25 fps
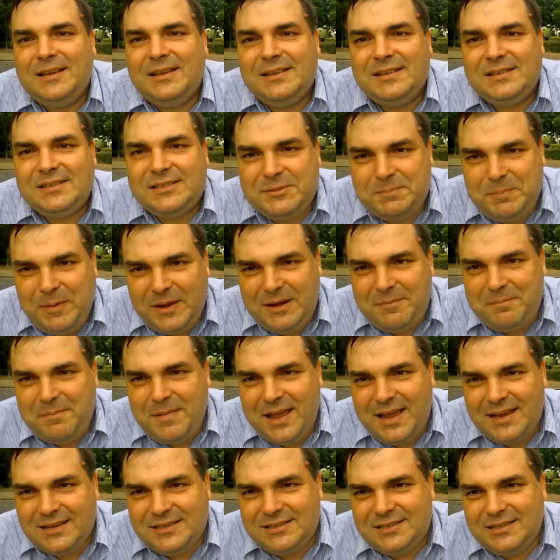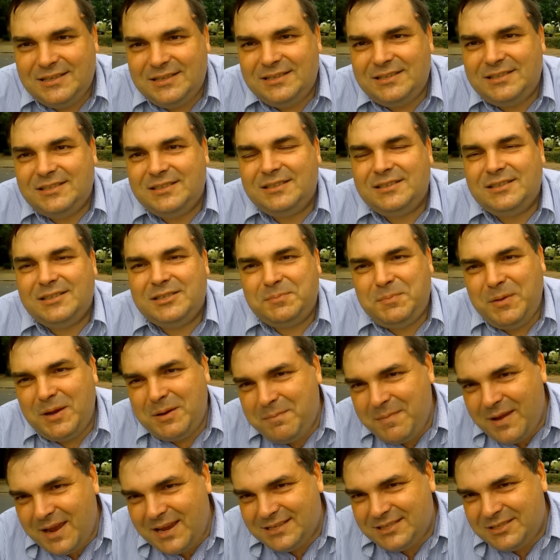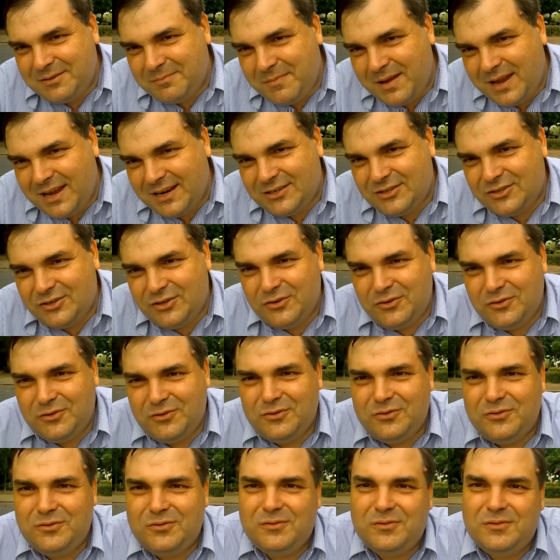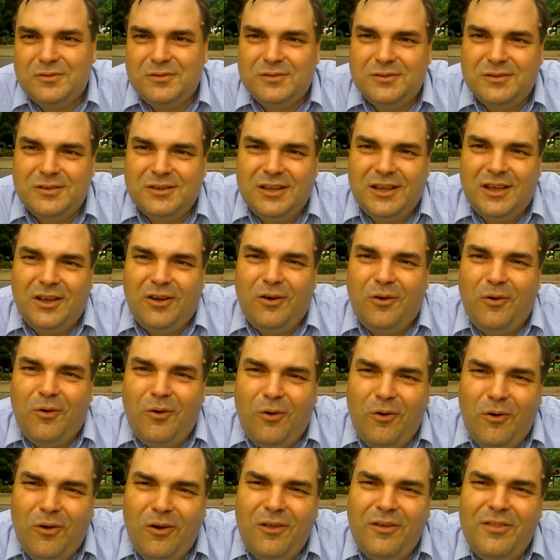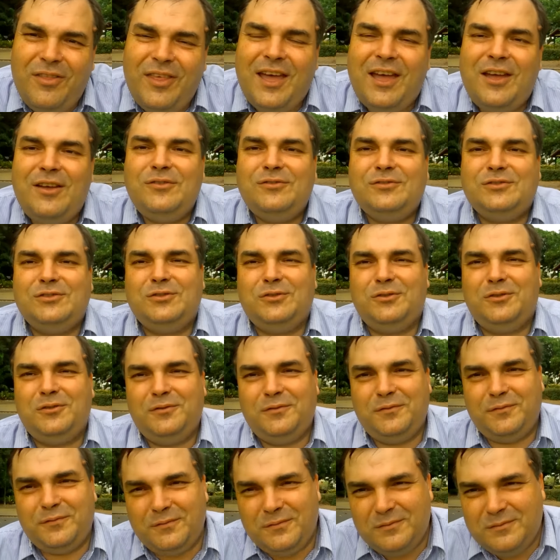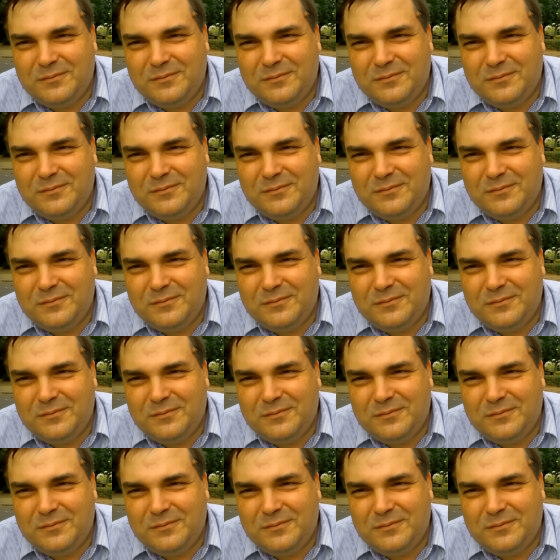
Speedmasters, Speedmaster Mark II, all of those sort of